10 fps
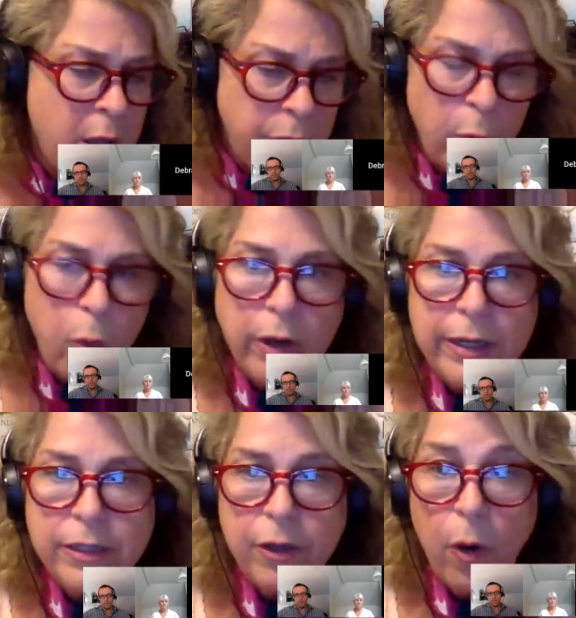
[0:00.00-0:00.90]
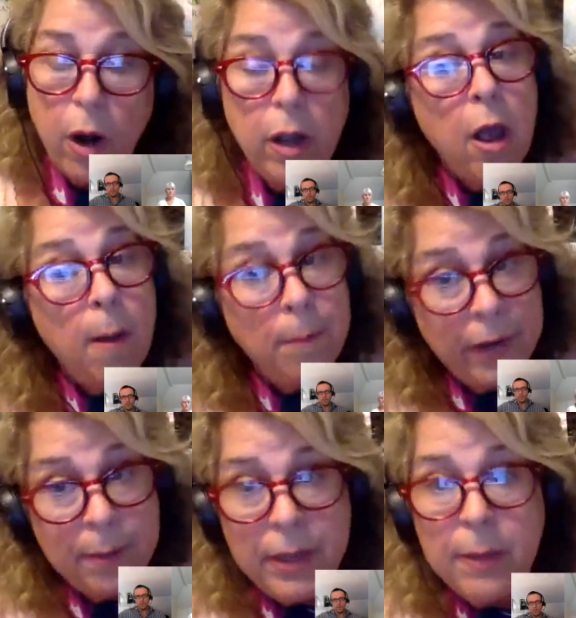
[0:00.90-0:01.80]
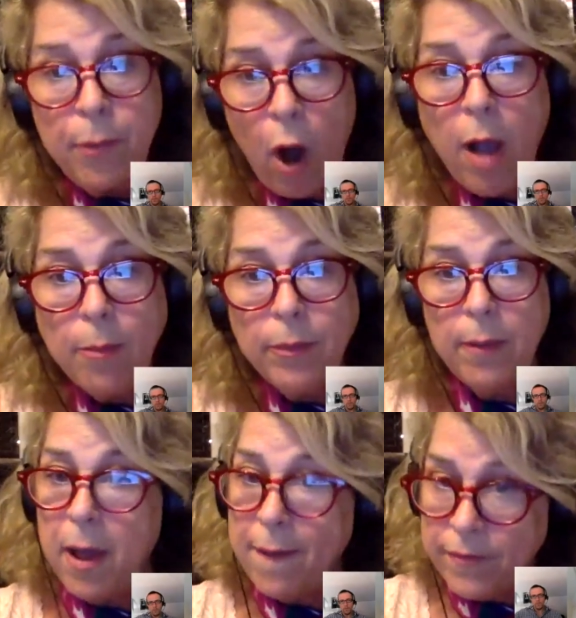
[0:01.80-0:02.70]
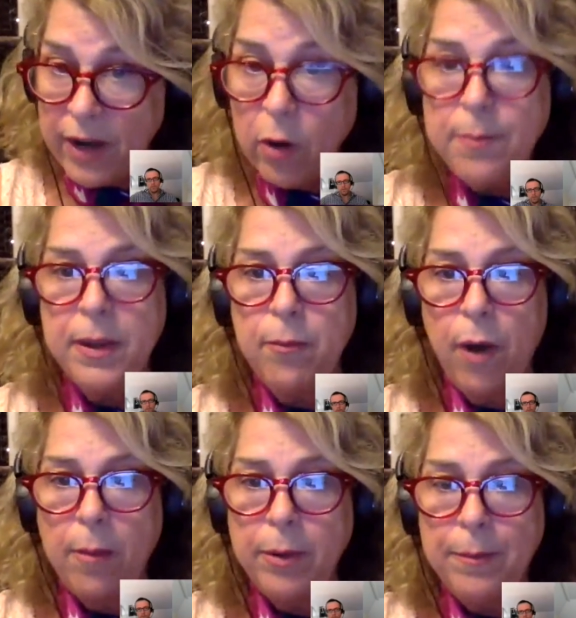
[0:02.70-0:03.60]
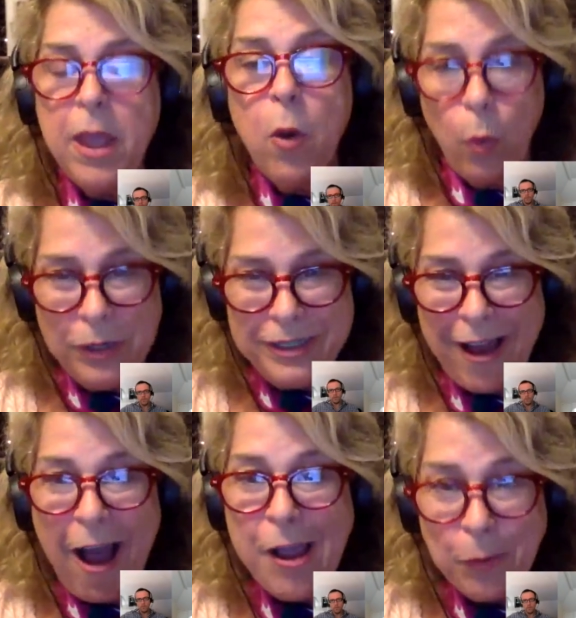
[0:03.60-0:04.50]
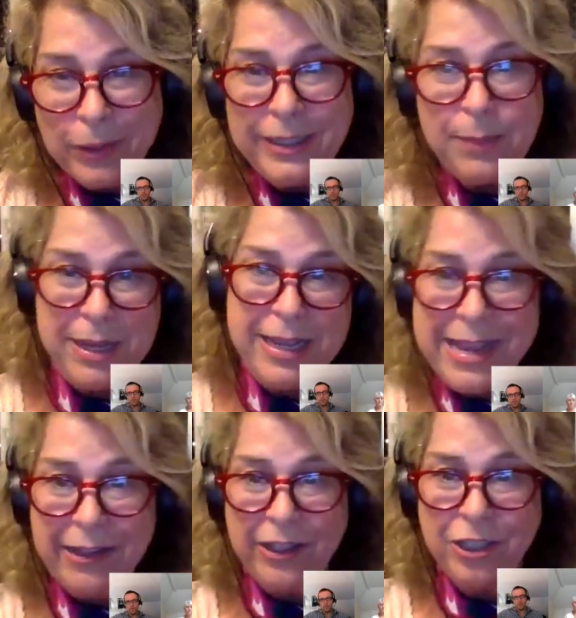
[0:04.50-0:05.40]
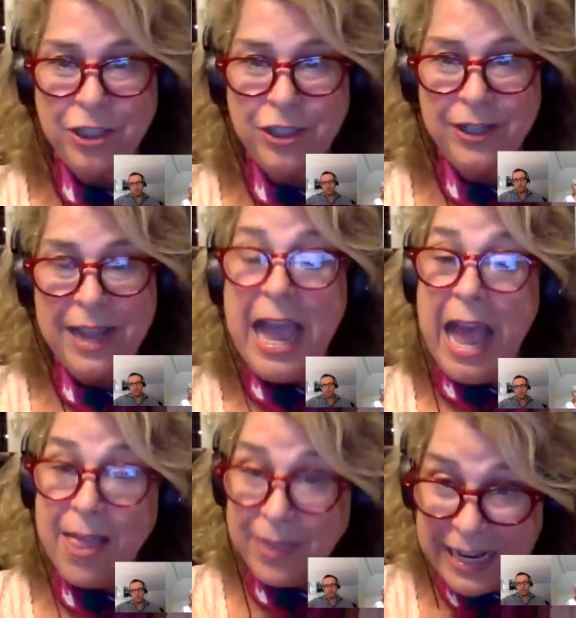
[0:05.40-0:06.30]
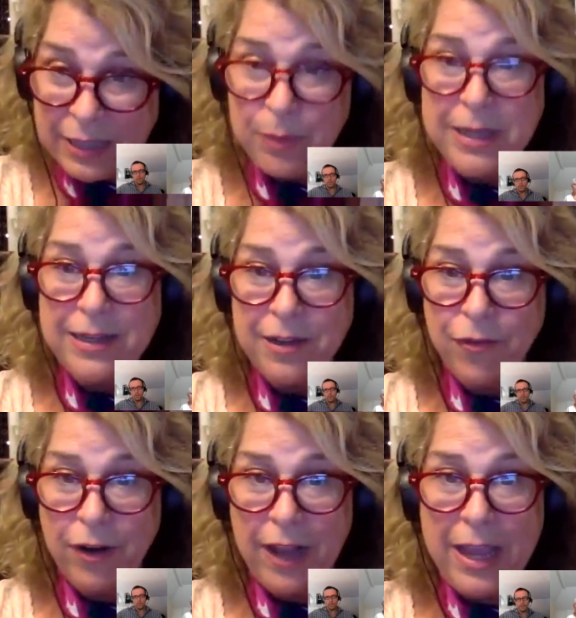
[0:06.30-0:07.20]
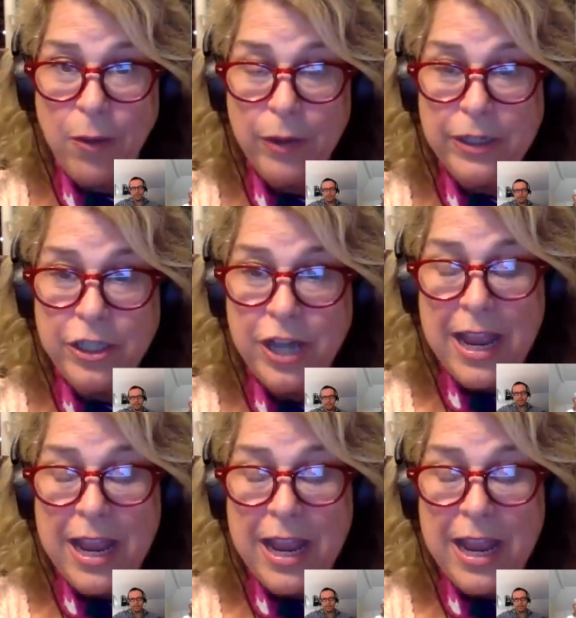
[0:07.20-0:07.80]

They're working so hard. But a big problem, very big problem, was I only speak English and they speak a different language.